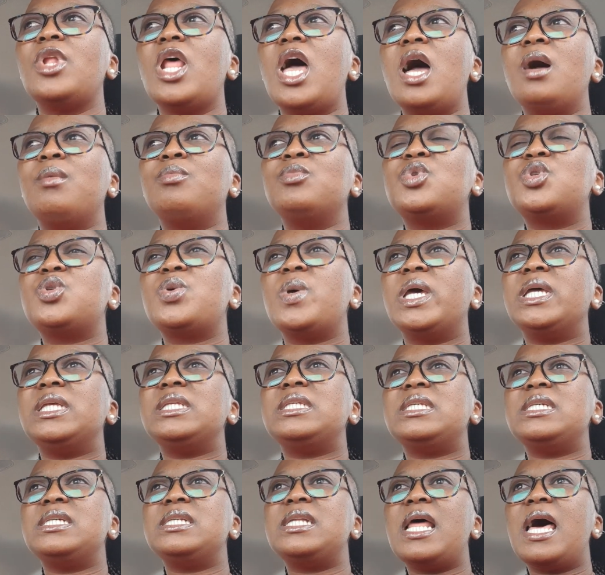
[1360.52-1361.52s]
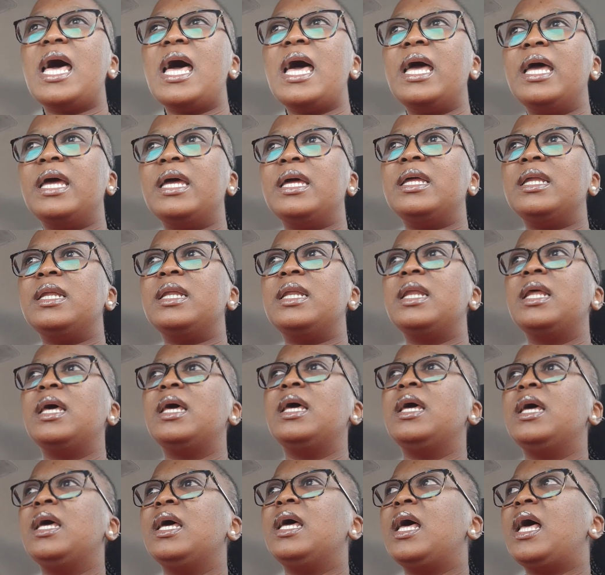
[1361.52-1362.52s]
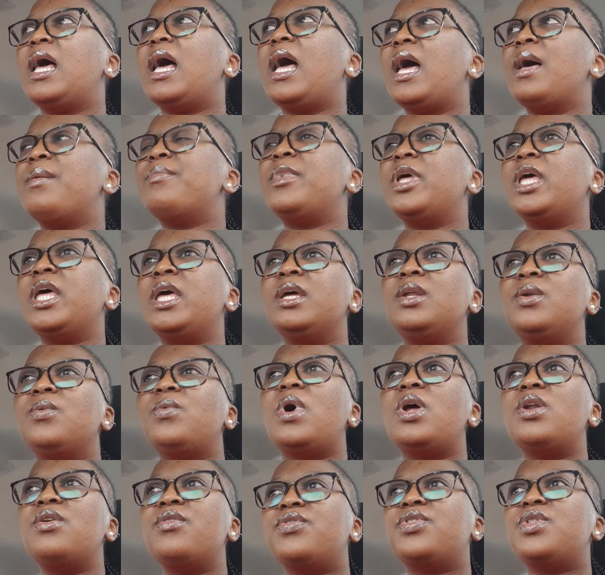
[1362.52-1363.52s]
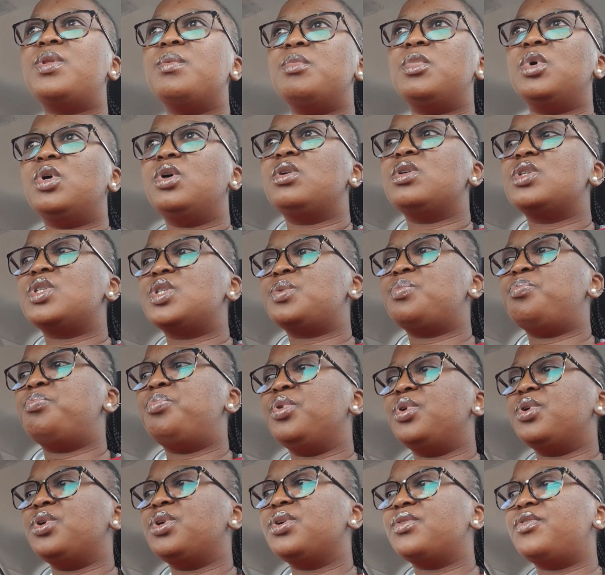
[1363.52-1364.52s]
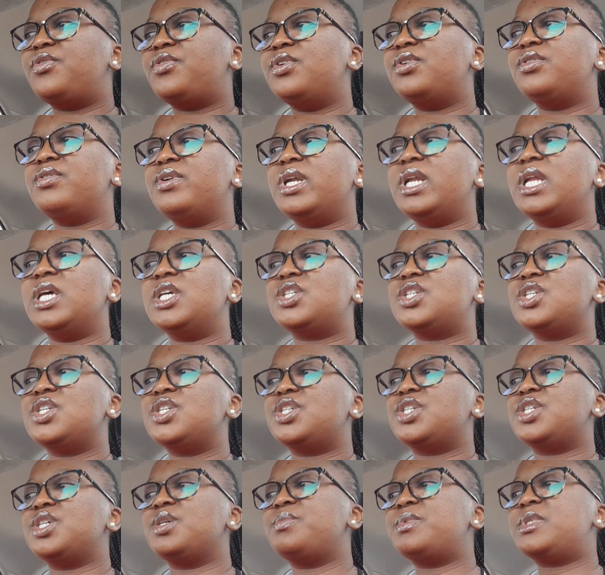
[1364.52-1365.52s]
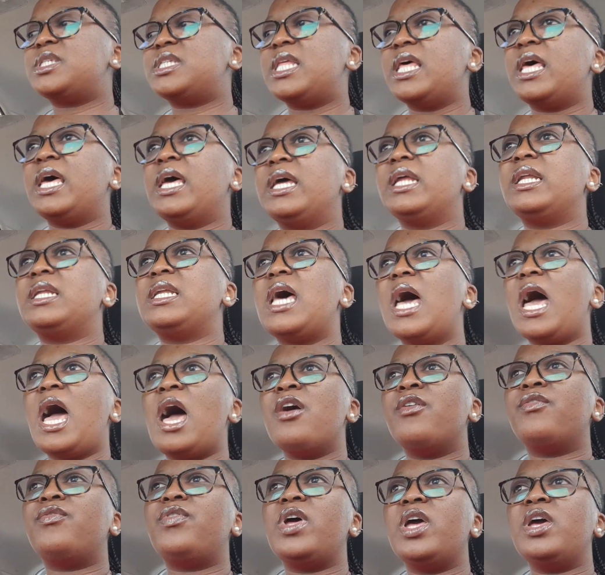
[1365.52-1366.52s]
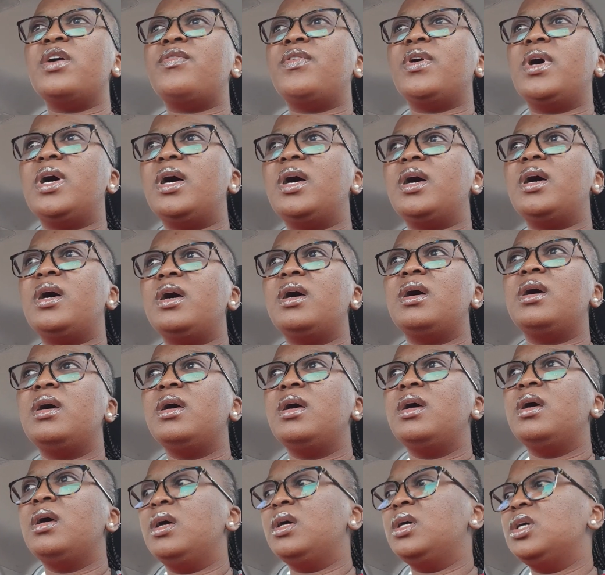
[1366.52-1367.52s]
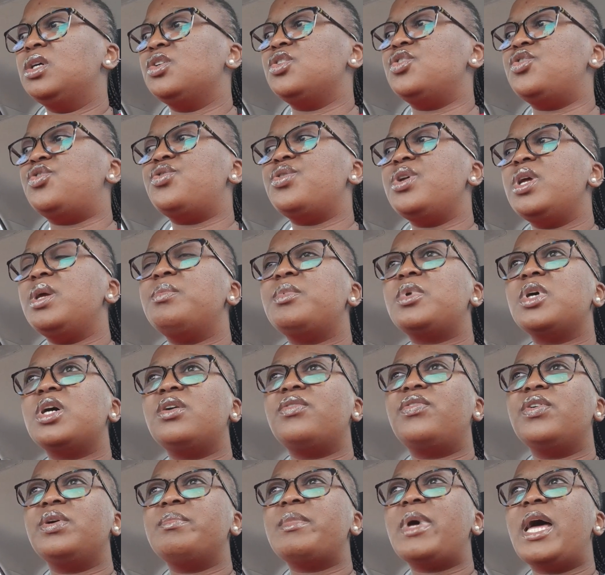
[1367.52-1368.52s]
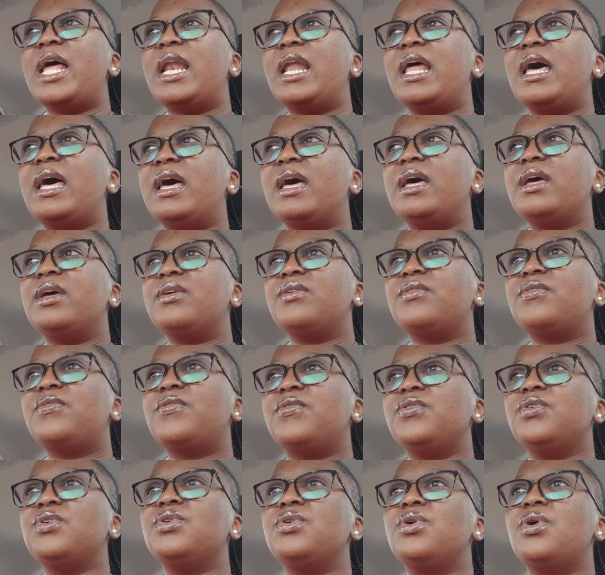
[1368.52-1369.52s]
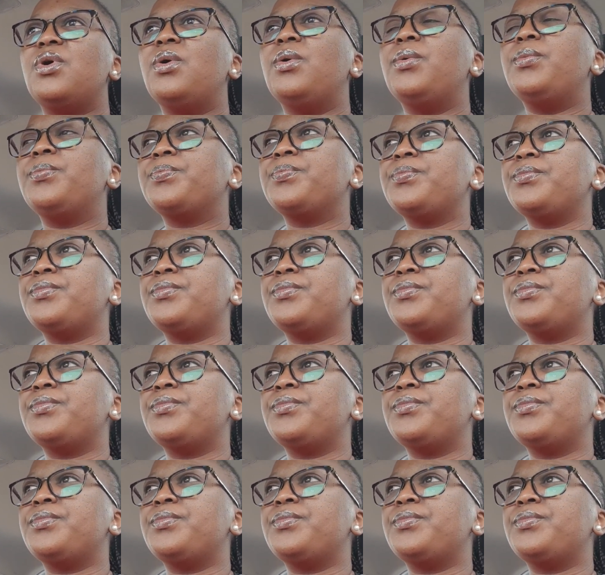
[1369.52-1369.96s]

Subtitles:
I'm 29. I'm in one of the most beautiful relationships that I've ever dreamed of in my life, you know.